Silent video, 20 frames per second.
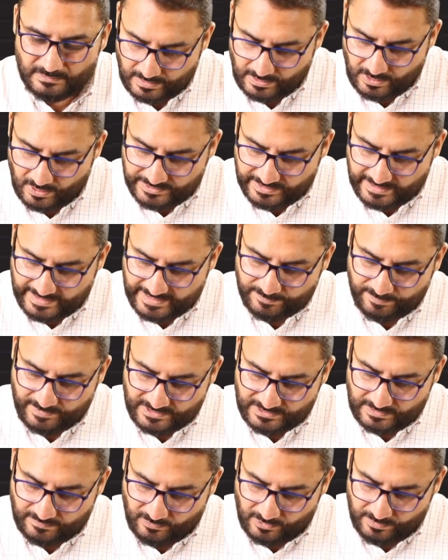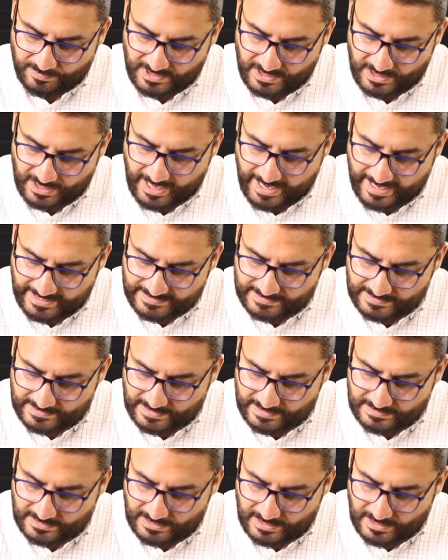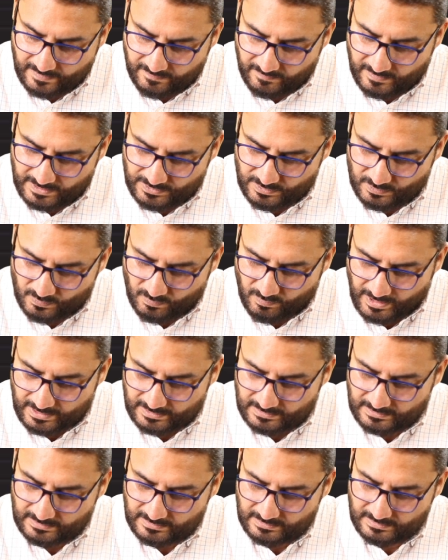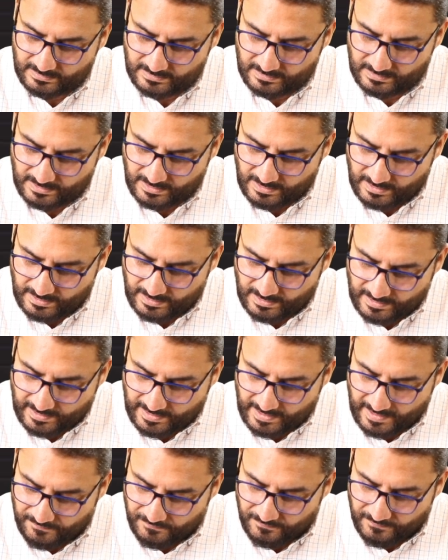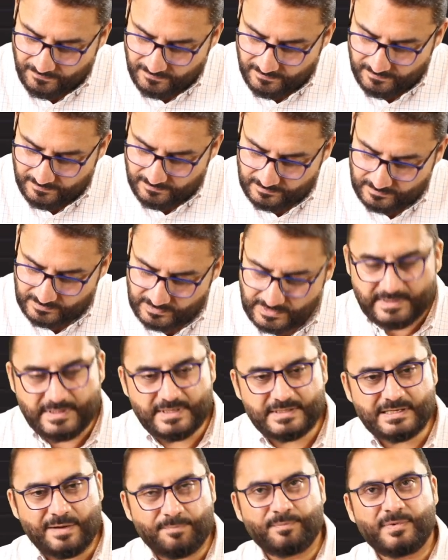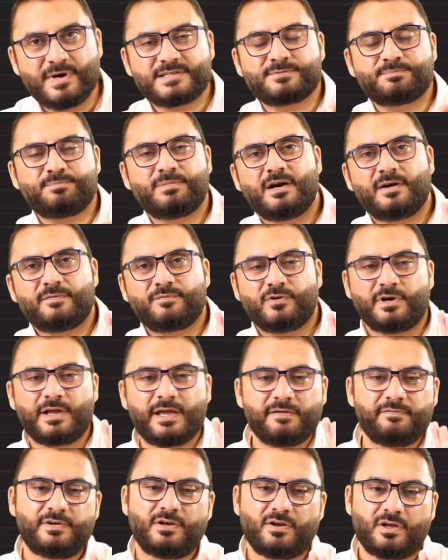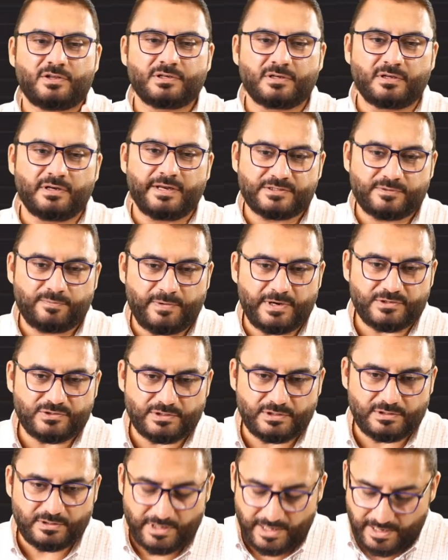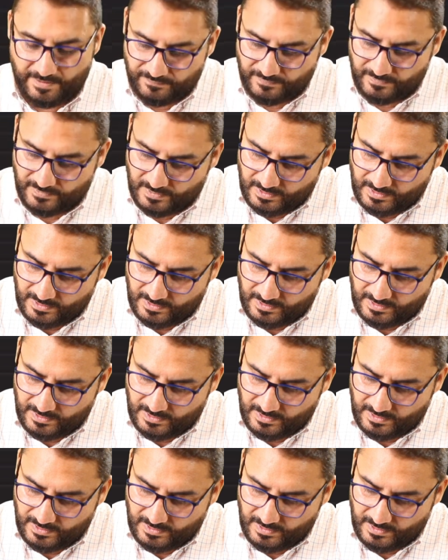Logical expression would be X is equal to 1 if, this is a must part for every logical expression, if,